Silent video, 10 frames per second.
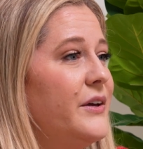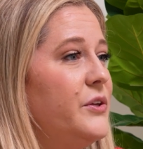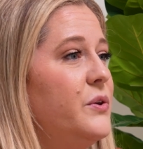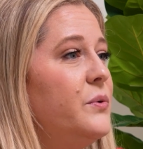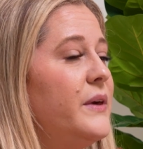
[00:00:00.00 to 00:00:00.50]

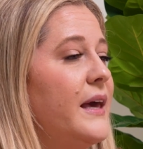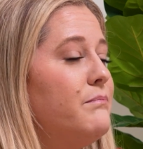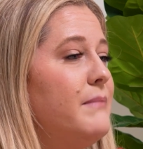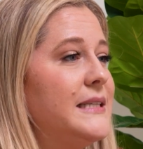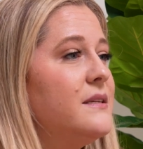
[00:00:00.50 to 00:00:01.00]
You
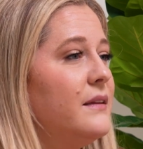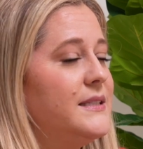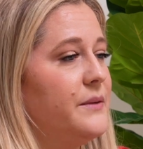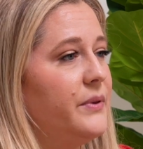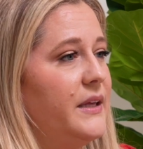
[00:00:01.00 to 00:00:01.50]
get mentally
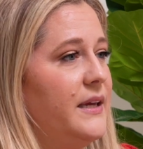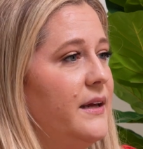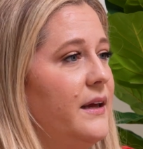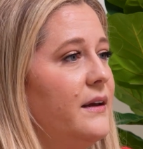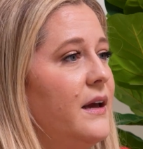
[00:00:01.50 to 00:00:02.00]

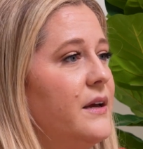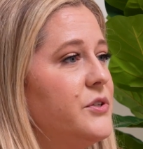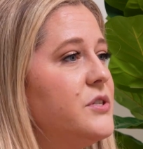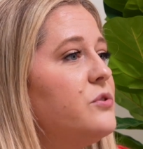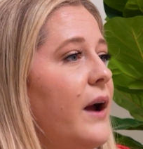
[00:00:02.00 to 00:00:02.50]
depleted
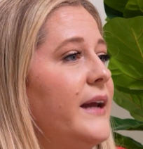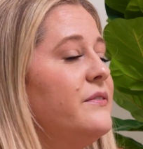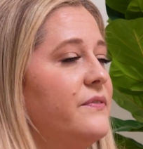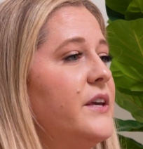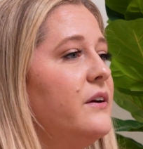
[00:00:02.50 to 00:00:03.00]
just trying
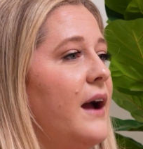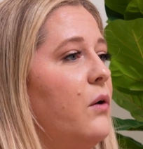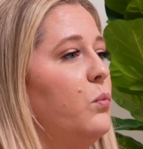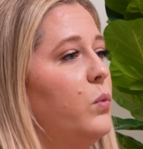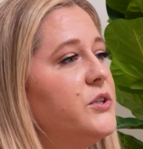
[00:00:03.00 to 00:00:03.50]
to figure
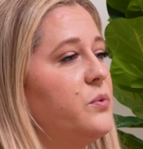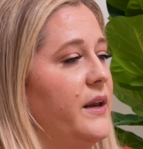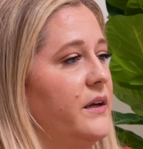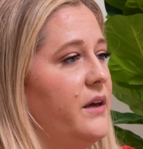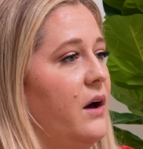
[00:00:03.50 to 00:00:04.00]
out which
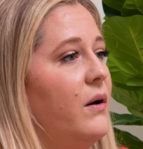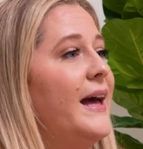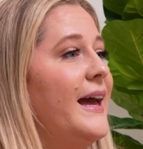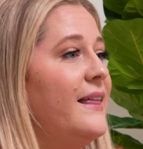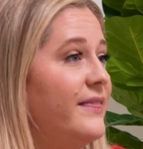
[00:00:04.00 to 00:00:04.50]
way to go.
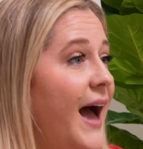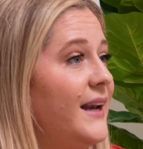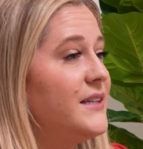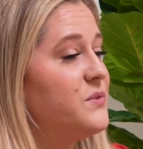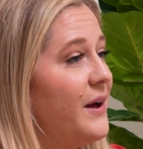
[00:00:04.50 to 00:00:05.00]
And
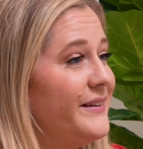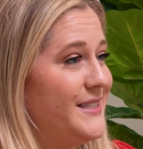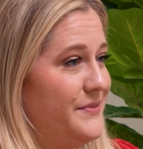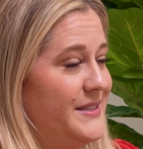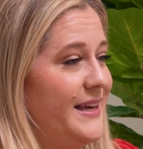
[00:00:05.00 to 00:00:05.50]
that is
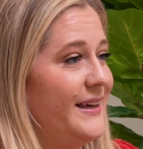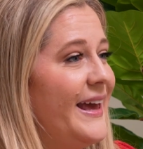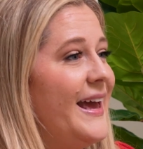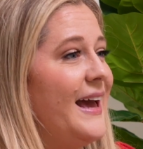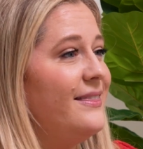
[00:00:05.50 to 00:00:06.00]
wellness fatigue.
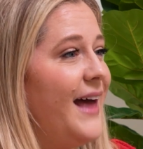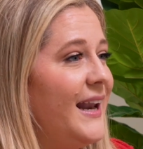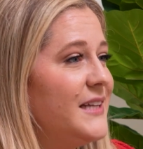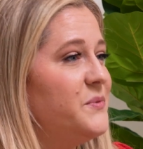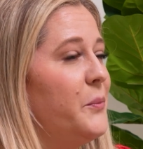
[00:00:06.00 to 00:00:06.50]
And
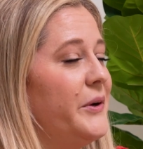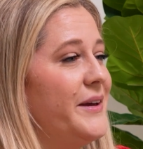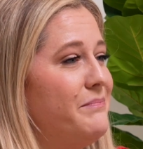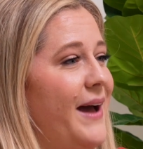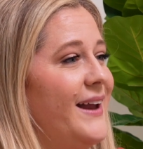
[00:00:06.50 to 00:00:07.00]
that is what we're
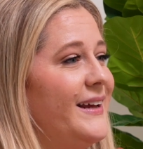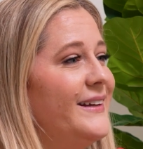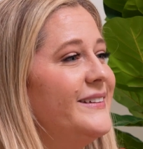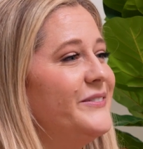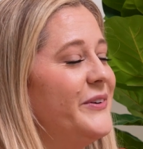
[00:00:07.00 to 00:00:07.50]

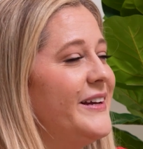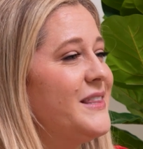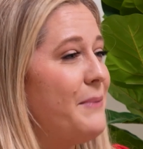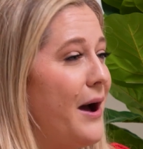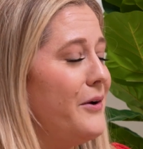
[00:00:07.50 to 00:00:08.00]
combating with
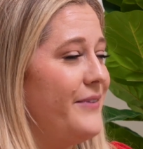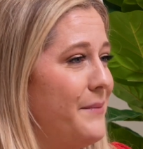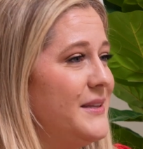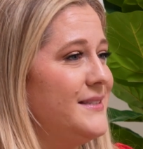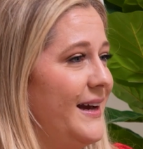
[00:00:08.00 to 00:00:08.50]
the power of
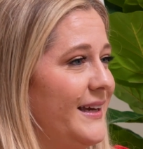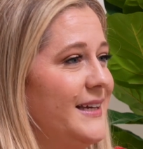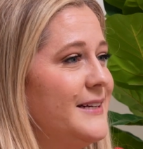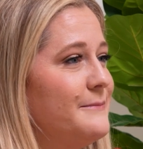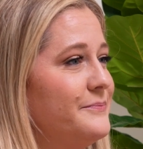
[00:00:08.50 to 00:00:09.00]
habit
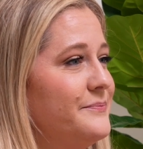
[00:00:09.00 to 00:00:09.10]
stacking.